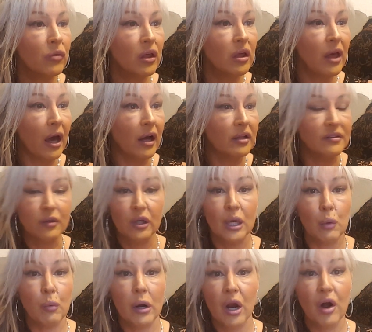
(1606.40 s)
yeah, so it
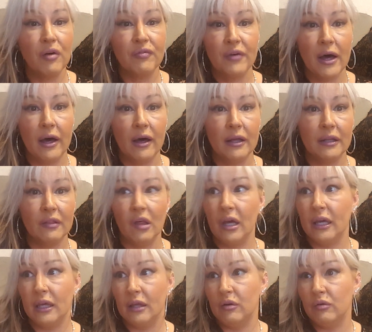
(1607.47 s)
can wear off fine, and
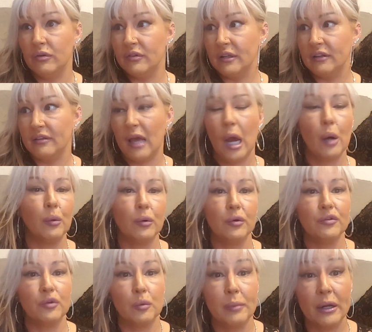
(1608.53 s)
like in 6
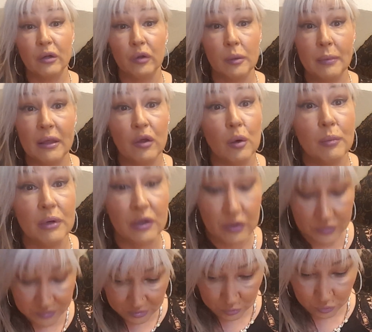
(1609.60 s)
hours it'll barely be there, but it'll
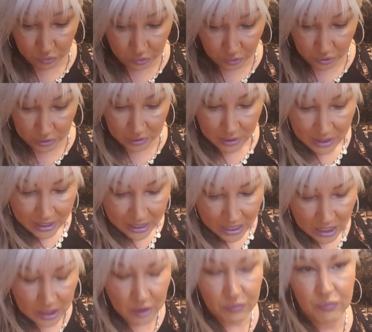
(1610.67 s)
still look good.
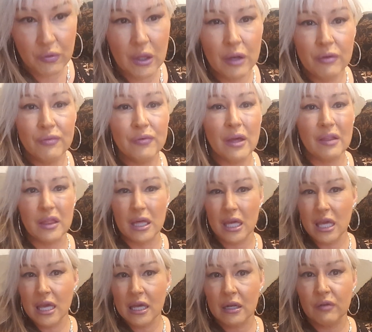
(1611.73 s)
And if at the
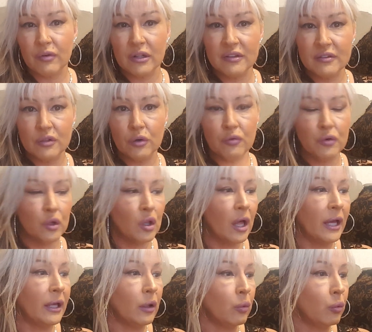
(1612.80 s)
end, if I still feel
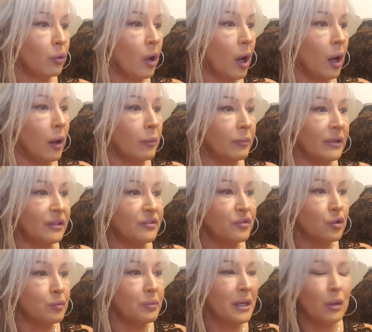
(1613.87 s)
like it's
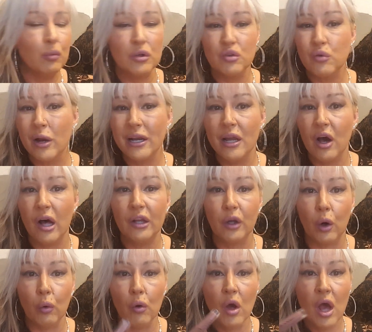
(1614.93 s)
too pink, which right now I
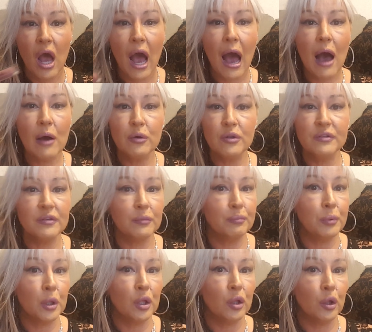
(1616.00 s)
don't, I'll just
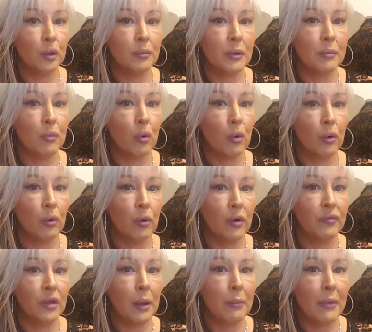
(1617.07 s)
put a little bit more of
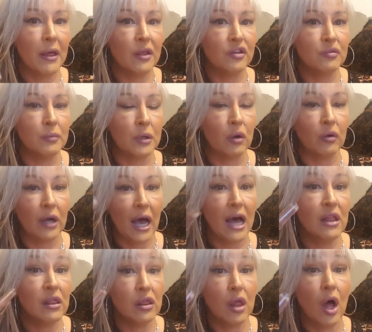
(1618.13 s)
the embellishment on it. I
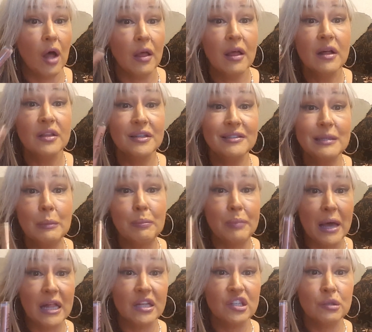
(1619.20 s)
love this
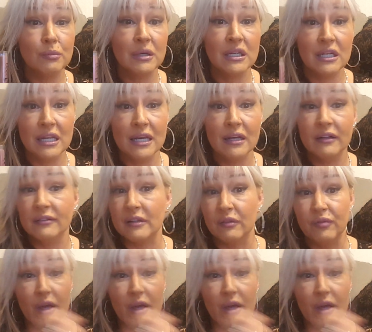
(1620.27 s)
embellishment, NYX. If